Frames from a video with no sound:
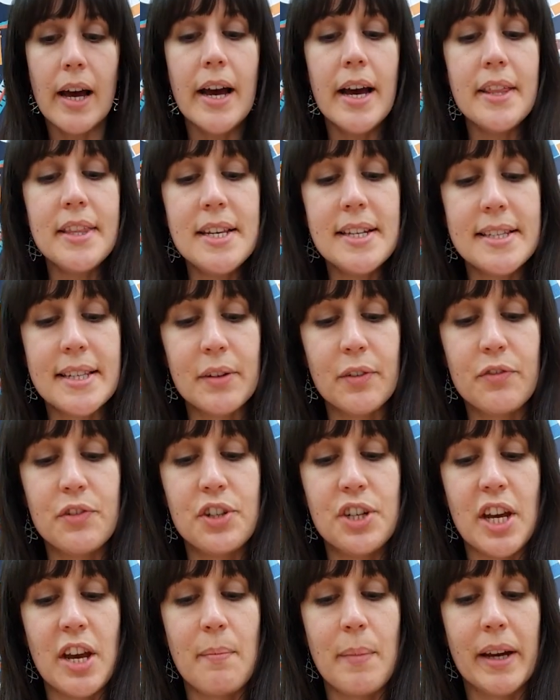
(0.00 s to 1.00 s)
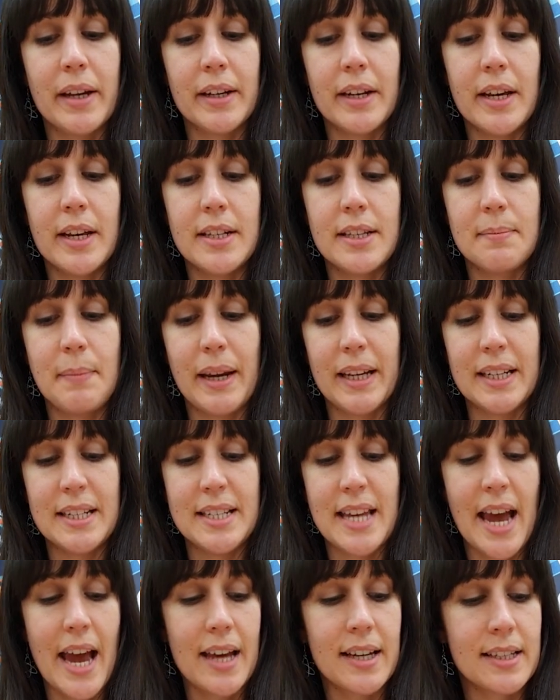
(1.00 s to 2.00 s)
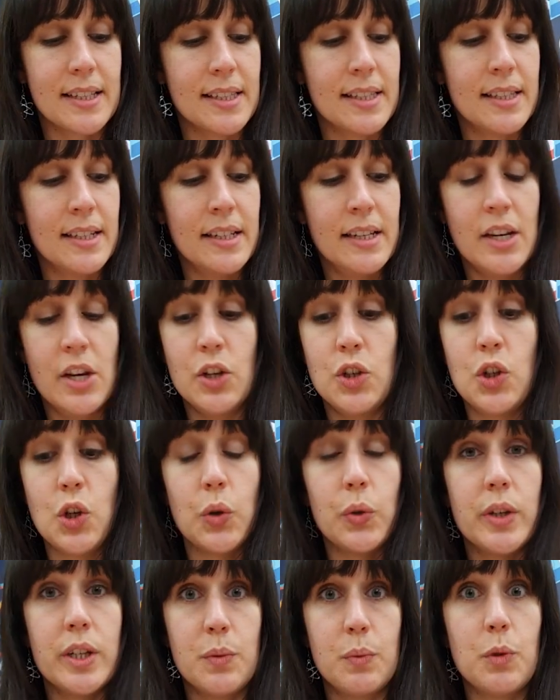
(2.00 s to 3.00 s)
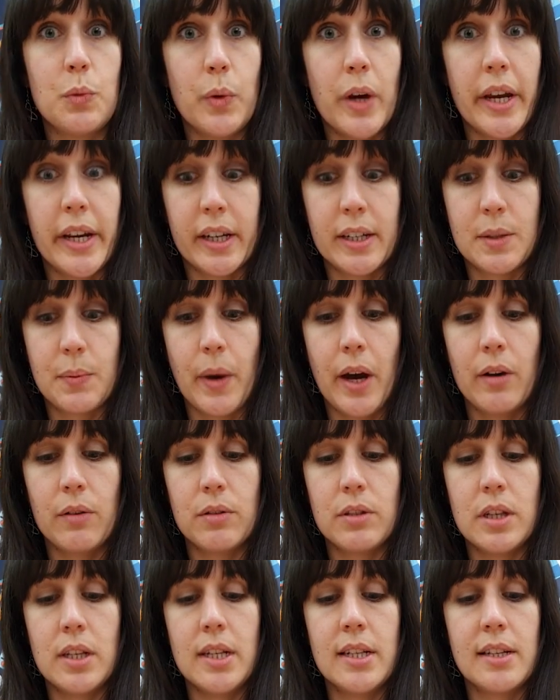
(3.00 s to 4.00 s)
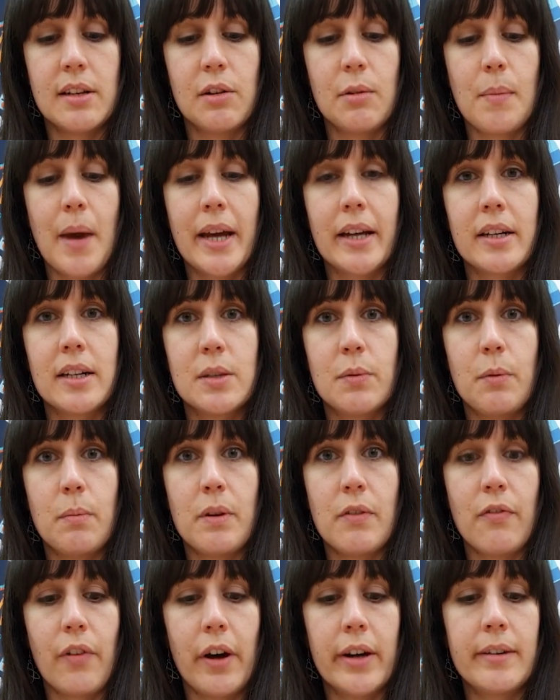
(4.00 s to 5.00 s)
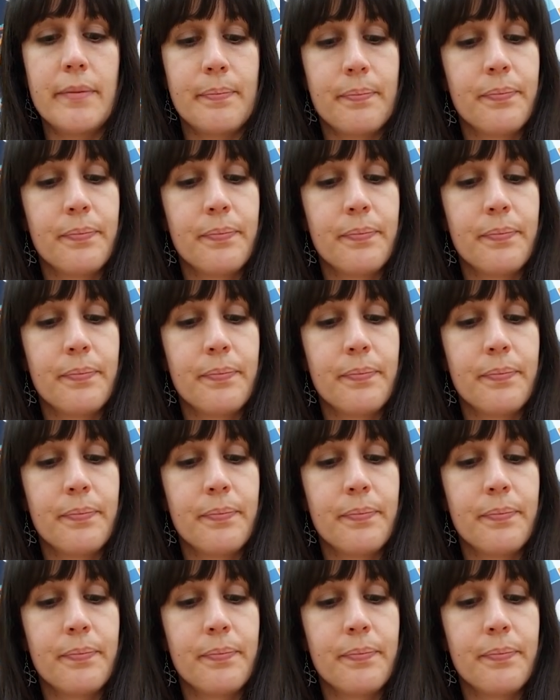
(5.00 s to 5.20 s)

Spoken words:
these sort of geomagnets, Magnetex toys would work as well. So these little magnets would be fine.